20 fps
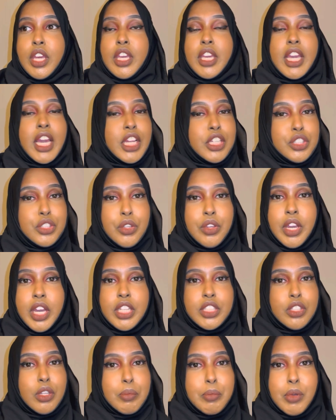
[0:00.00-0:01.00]
catch you
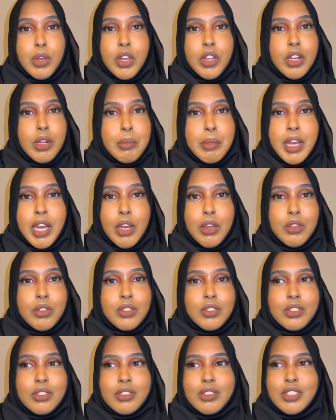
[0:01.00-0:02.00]
guys up on about
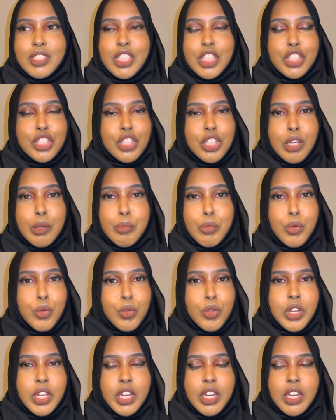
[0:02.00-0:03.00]
teaching
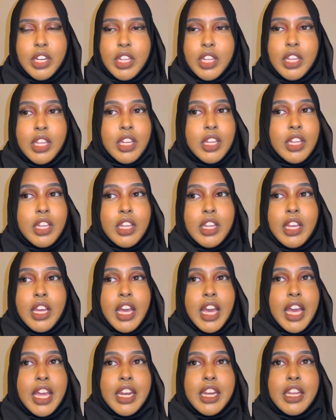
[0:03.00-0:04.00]
abroad,
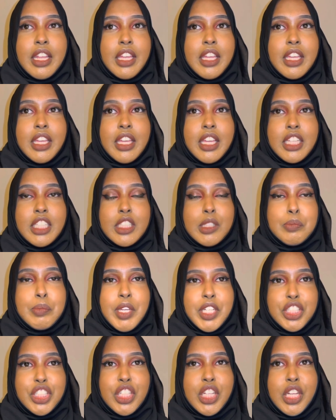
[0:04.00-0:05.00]
and
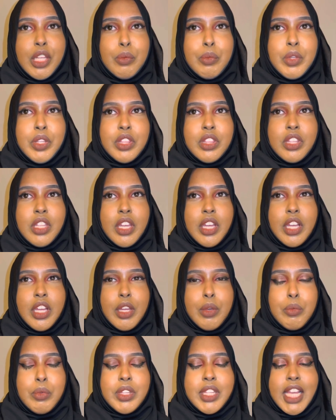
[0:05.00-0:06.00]
especially with
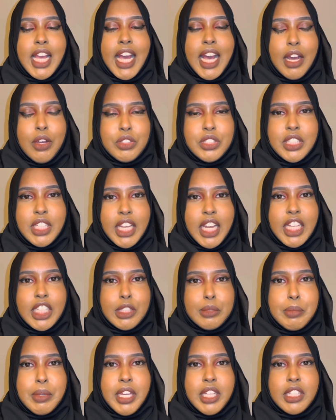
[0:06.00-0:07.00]
the housing
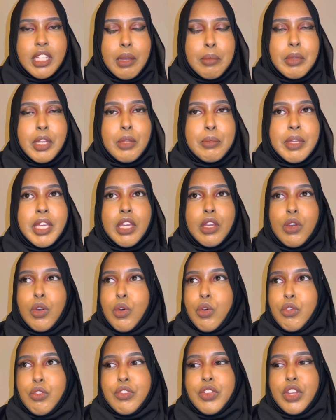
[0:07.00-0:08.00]
aspect. I'm gonna make a
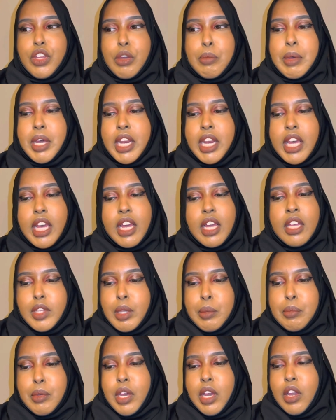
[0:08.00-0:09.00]
whole video about
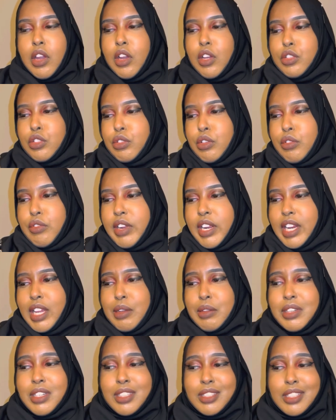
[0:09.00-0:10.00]
that, but I can't do it right
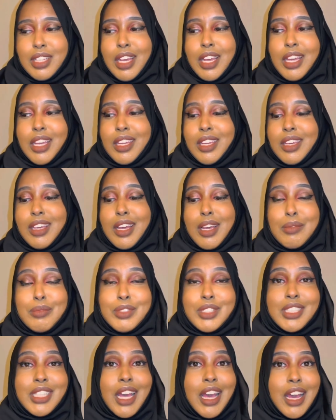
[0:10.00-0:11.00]
now because I'm
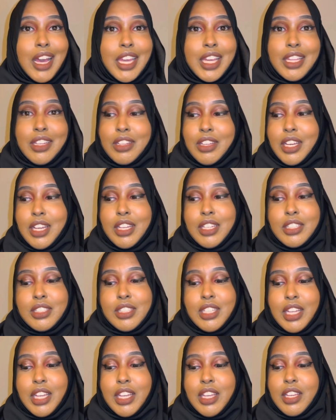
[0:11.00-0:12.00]
tired,
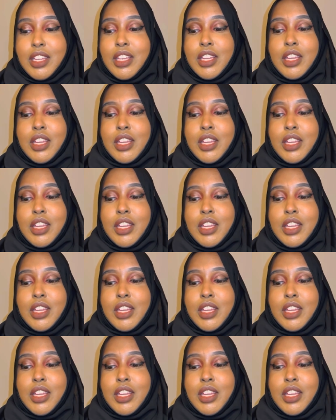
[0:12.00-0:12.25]
guys. Like,